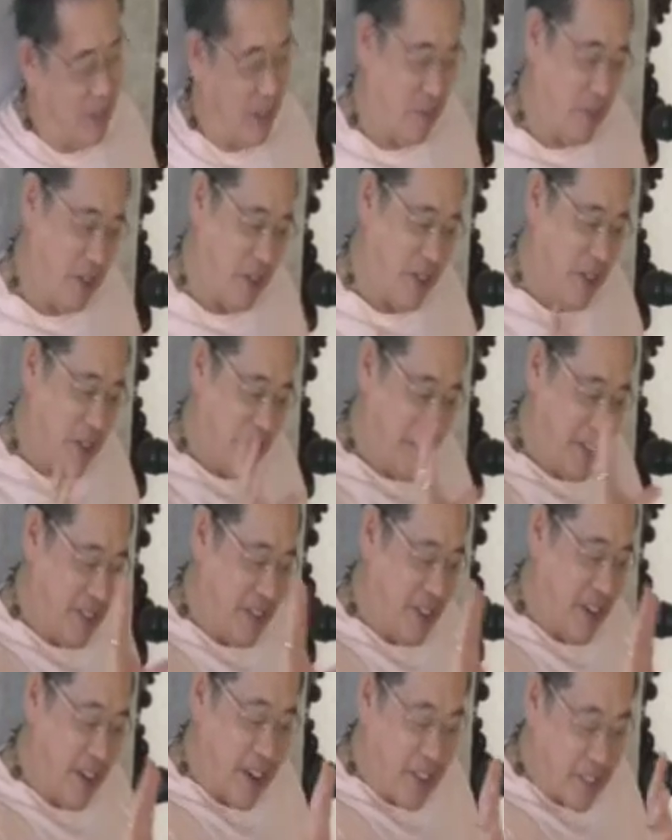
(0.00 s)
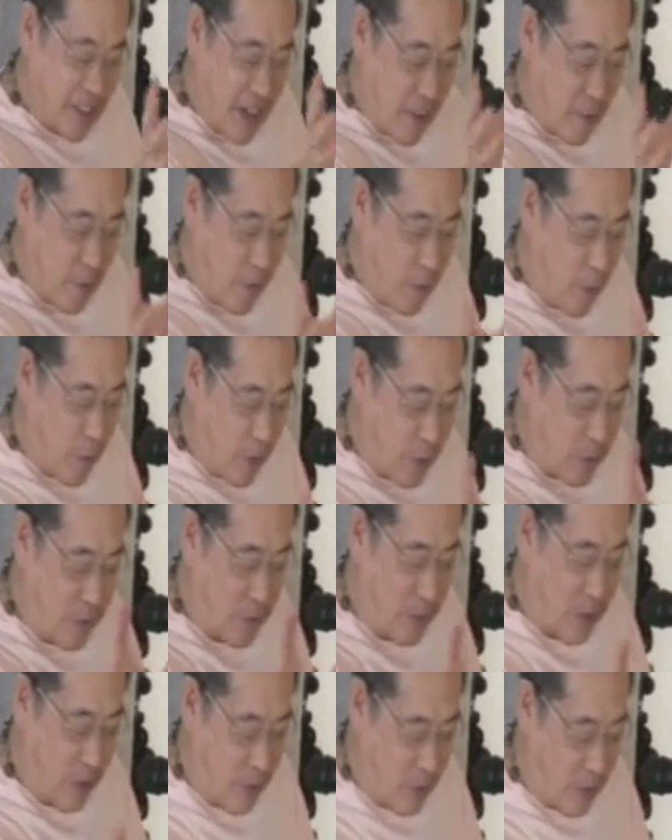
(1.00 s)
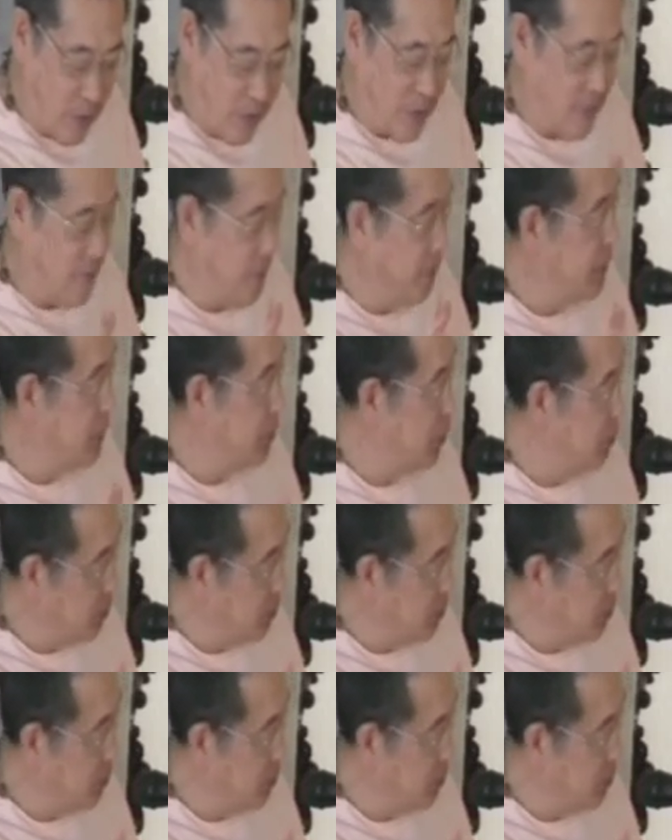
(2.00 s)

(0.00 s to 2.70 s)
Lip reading: but not that form of a Lord, Vishnu or